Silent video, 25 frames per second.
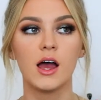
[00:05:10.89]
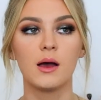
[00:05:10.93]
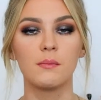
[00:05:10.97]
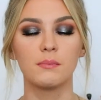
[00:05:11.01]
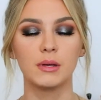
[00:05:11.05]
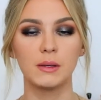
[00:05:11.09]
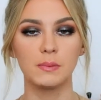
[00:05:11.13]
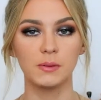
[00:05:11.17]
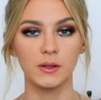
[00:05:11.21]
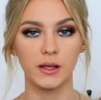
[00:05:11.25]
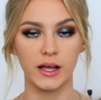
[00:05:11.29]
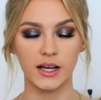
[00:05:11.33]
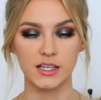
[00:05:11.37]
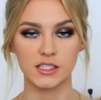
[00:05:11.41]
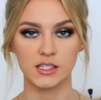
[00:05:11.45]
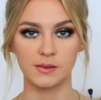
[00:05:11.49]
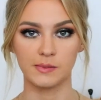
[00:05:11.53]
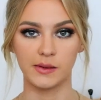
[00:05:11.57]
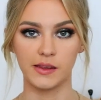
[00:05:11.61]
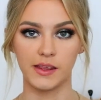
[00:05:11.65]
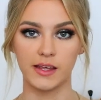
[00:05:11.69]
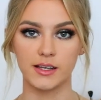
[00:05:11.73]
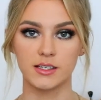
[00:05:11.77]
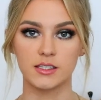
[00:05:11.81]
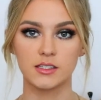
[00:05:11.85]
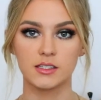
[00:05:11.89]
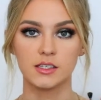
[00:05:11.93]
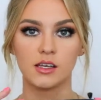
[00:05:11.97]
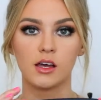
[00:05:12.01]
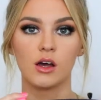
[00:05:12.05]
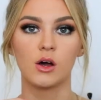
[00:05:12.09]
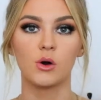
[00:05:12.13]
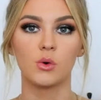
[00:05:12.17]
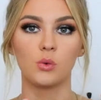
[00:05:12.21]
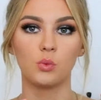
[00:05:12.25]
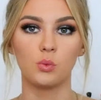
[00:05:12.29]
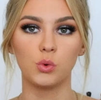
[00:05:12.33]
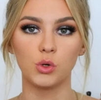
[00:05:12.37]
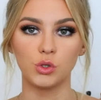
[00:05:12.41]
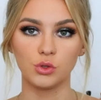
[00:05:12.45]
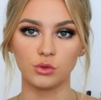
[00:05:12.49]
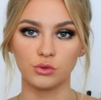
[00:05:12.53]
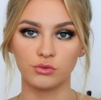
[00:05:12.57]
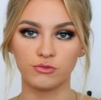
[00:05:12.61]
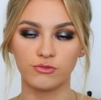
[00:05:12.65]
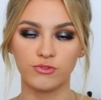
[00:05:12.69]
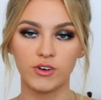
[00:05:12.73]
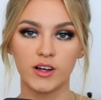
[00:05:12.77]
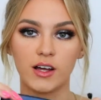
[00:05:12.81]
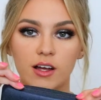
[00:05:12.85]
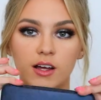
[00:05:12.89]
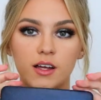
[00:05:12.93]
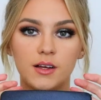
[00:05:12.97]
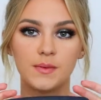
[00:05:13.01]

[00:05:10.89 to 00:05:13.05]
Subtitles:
People ask me this. Wolf.